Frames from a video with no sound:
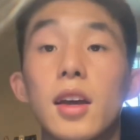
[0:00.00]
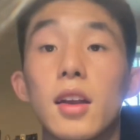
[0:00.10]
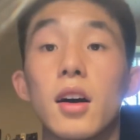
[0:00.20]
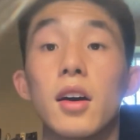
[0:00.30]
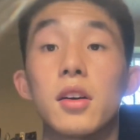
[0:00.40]

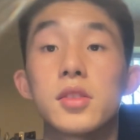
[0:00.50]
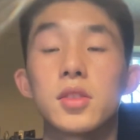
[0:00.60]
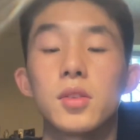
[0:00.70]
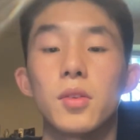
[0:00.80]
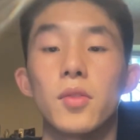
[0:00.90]
I
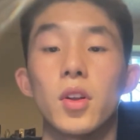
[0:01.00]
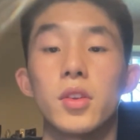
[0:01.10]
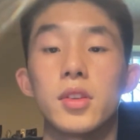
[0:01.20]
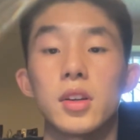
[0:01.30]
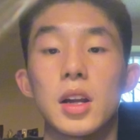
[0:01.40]
also
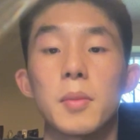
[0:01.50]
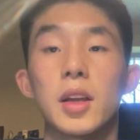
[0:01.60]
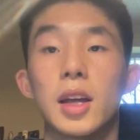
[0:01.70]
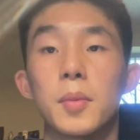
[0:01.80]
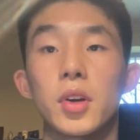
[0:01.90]
volunteered at my
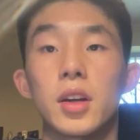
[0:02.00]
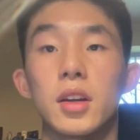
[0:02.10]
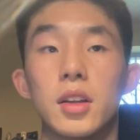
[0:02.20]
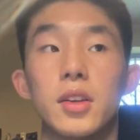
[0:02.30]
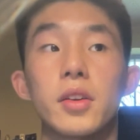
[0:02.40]
library
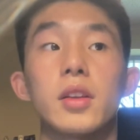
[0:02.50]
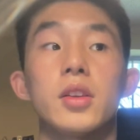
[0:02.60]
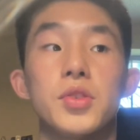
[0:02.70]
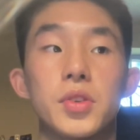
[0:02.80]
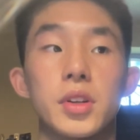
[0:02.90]
during the
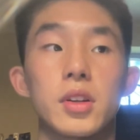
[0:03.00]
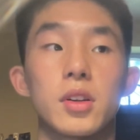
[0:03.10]
junior year,